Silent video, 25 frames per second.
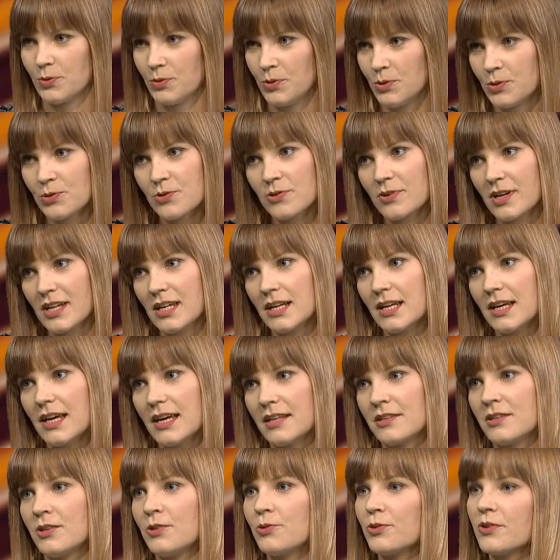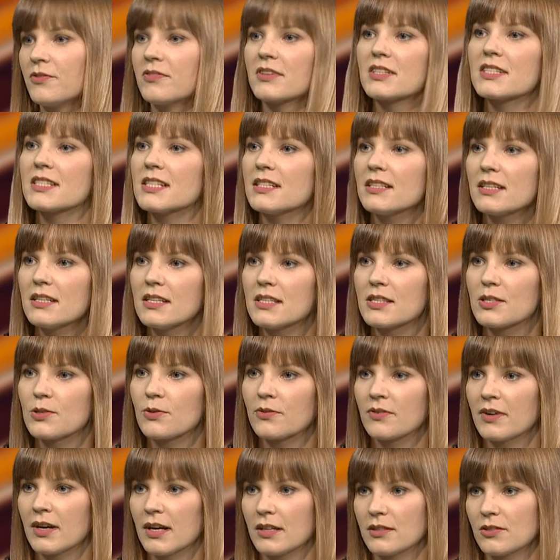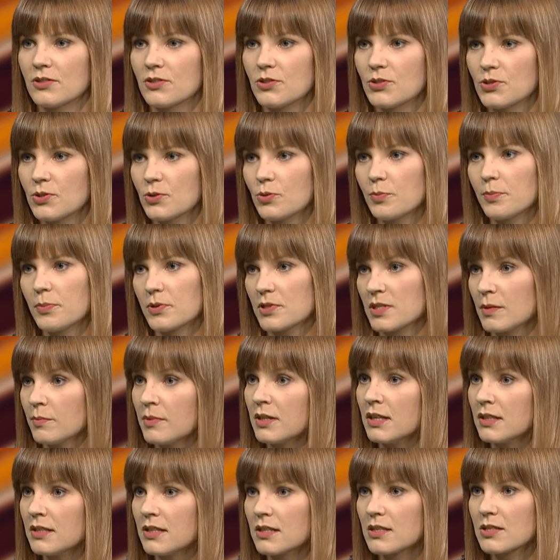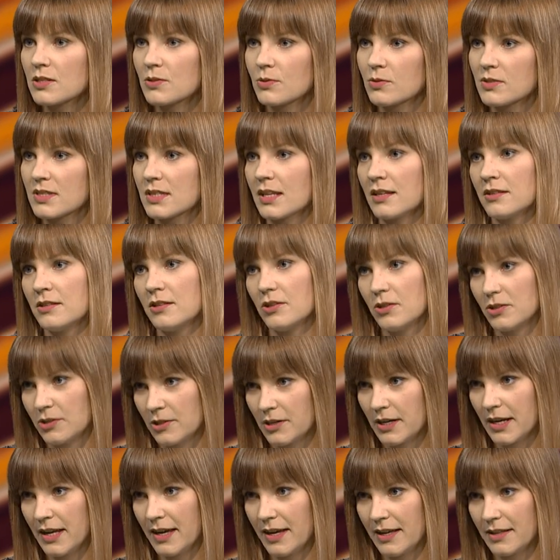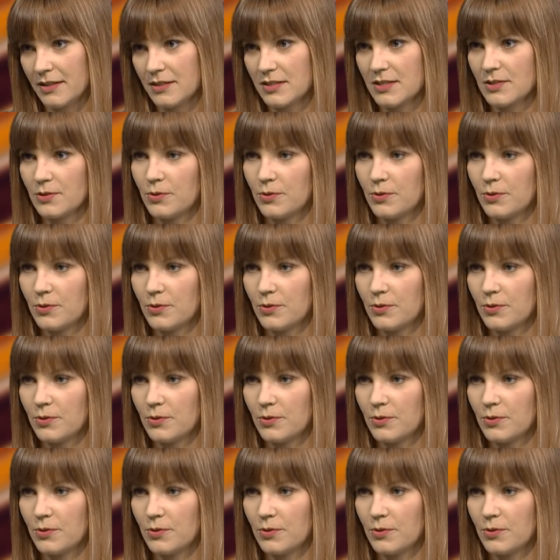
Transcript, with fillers: So usually at the universities you've got two possibilities to study organ.